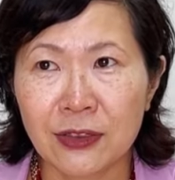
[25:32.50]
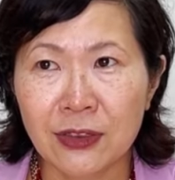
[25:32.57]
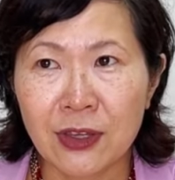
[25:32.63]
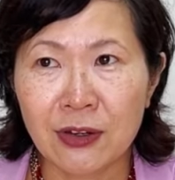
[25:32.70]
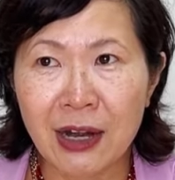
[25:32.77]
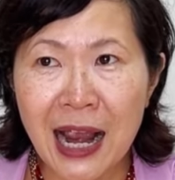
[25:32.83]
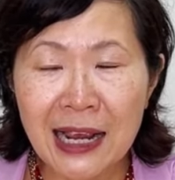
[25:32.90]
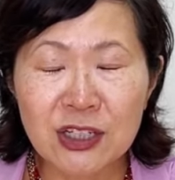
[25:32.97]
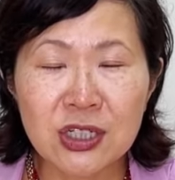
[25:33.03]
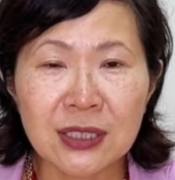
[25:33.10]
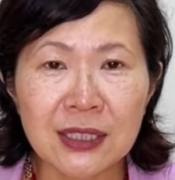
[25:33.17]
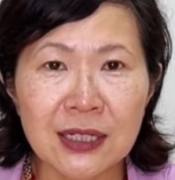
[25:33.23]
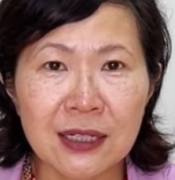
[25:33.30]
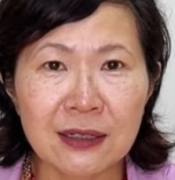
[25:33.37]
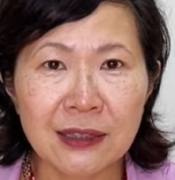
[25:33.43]

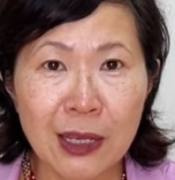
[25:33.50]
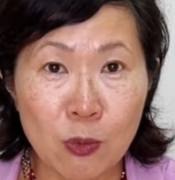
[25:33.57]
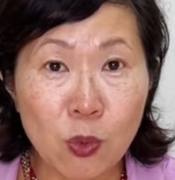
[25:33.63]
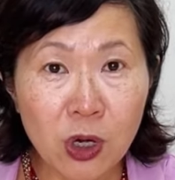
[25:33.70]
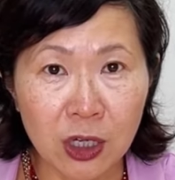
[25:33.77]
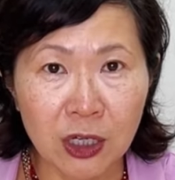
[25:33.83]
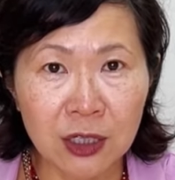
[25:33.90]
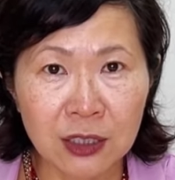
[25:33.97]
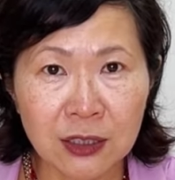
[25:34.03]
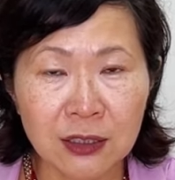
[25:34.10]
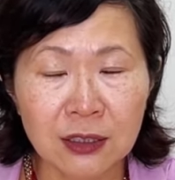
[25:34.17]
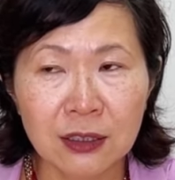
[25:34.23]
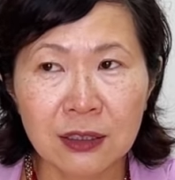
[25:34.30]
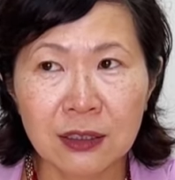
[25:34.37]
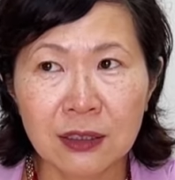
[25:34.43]
they work,
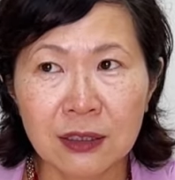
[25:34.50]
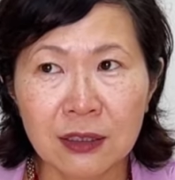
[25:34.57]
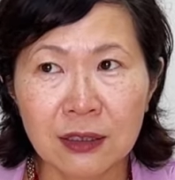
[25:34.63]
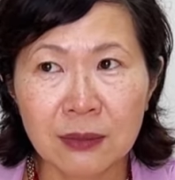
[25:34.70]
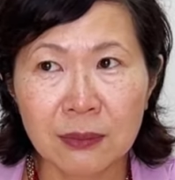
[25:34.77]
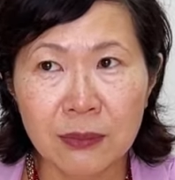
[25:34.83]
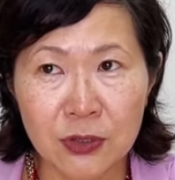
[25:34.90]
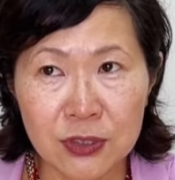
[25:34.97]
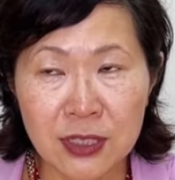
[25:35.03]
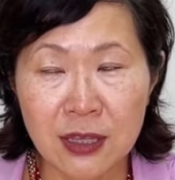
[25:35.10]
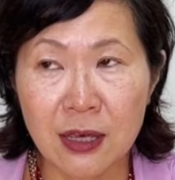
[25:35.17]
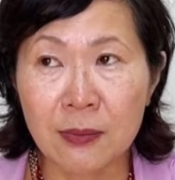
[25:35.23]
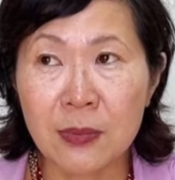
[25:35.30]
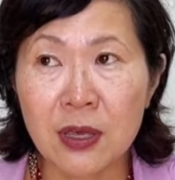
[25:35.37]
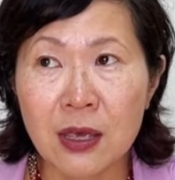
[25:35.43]
most of
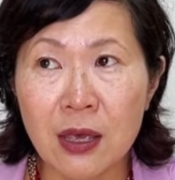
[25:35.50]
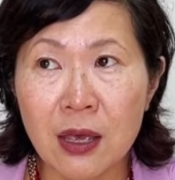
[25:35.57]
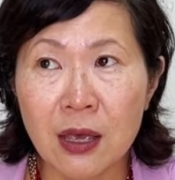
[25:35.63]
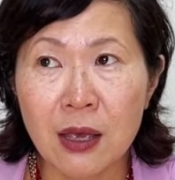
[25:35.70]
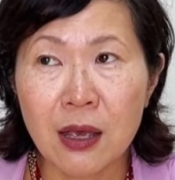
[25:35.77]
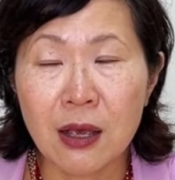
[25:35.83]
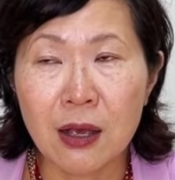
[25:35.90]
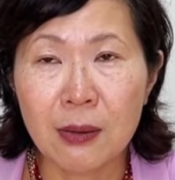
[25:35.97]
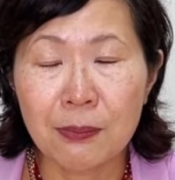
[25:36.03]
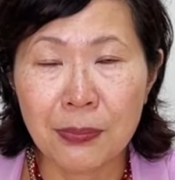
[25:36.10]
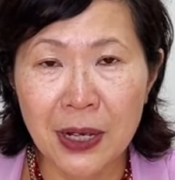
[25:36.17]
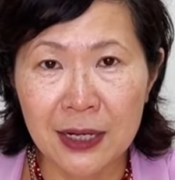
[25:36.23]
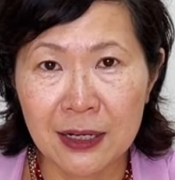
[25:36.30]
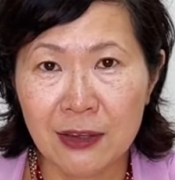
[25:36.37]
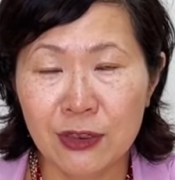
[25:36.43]
them,
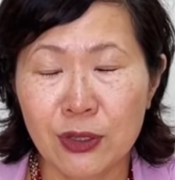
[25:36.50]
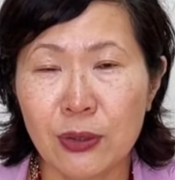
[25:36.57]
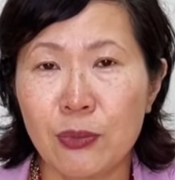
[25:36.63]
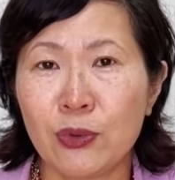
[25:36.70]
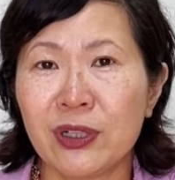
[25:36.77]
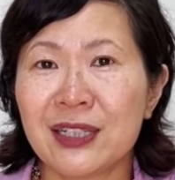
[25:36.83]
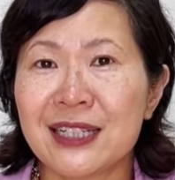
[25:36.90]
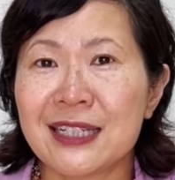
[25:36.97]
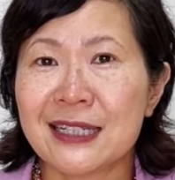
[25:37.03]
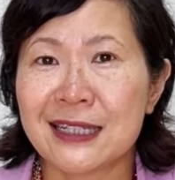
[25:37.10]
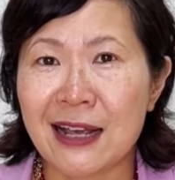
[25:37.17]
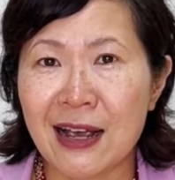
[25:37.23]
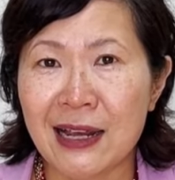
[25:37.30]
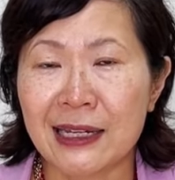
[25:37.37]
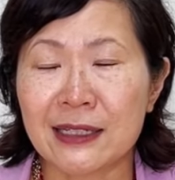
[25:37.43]
but they weren't
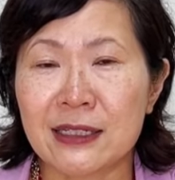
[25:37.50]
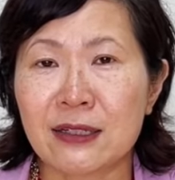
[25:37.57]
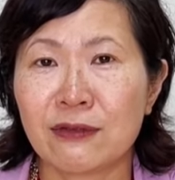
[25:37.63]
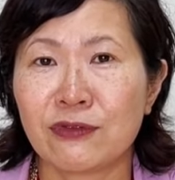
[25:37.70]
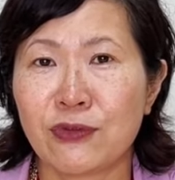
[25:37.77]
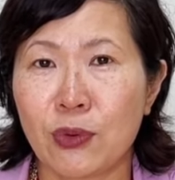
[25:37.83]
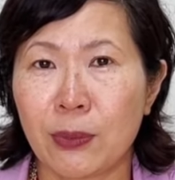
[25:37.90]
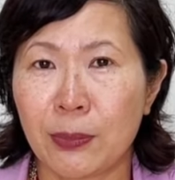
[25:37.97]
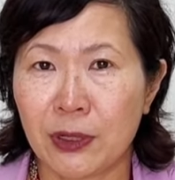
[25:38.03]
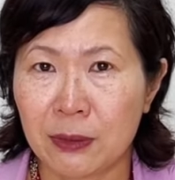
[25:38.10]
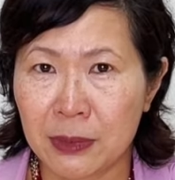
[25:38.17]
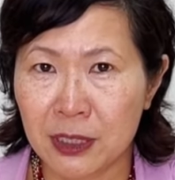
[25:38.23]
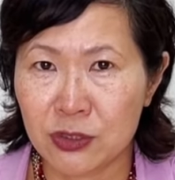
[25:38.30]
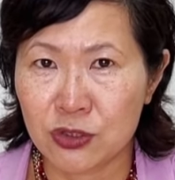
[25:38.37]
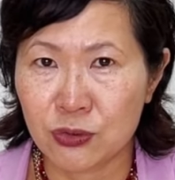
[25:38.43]
designed for
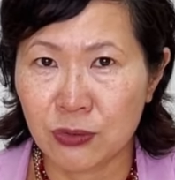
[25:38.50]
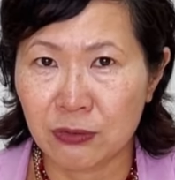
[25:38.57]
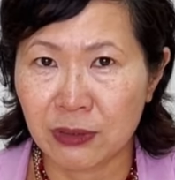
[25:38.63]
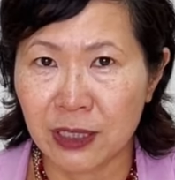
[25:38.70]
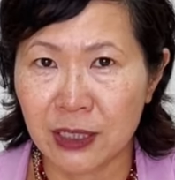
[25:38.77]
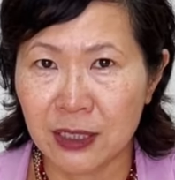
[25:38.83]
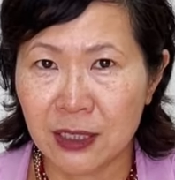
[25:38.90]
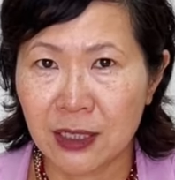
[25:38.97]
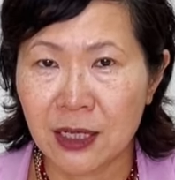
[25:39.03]
permanent jewelry.